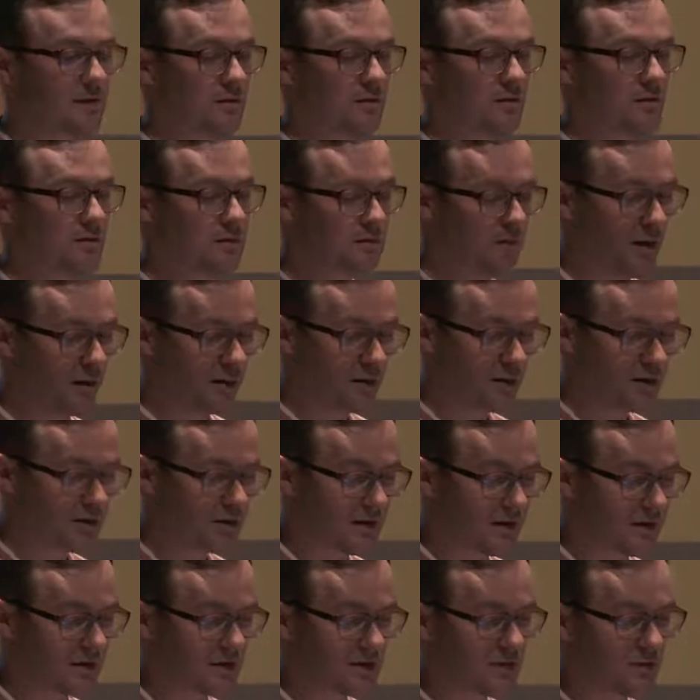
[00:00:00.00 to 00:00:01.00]
on a
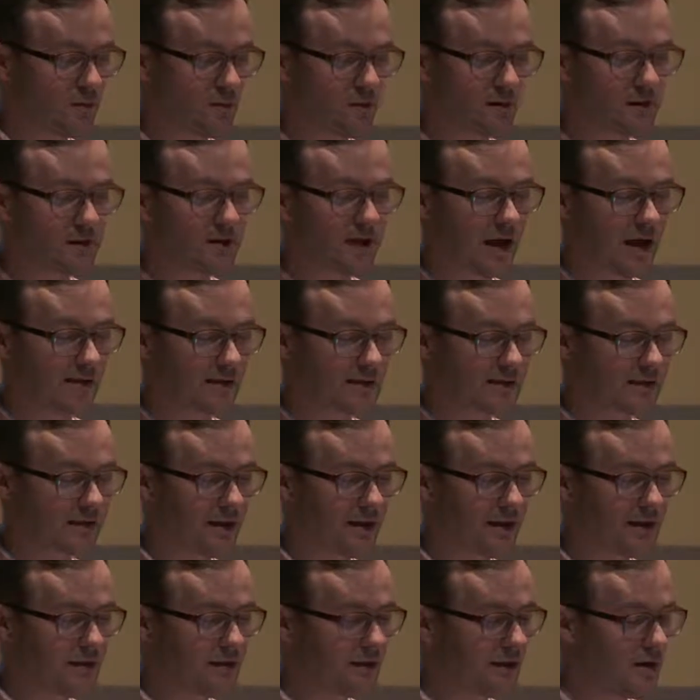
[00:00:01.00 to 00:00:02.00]
smaller time
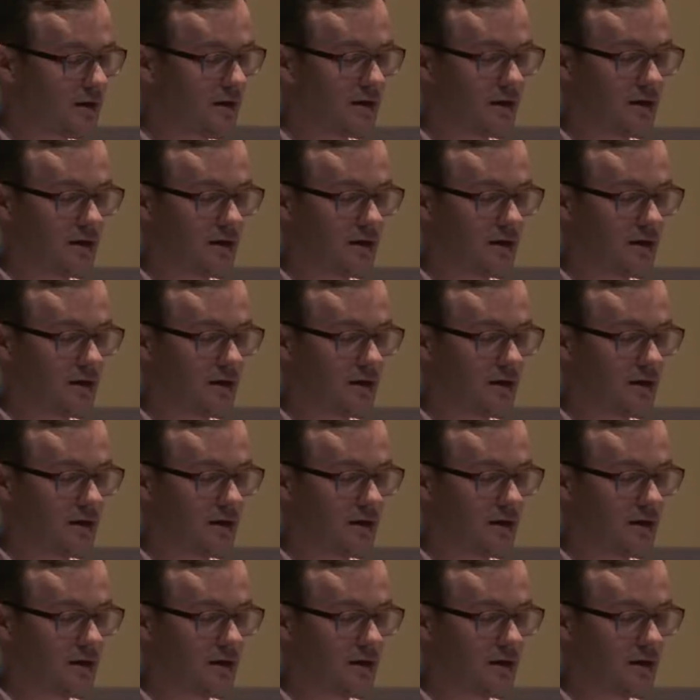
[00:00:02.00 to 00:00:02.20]
scale.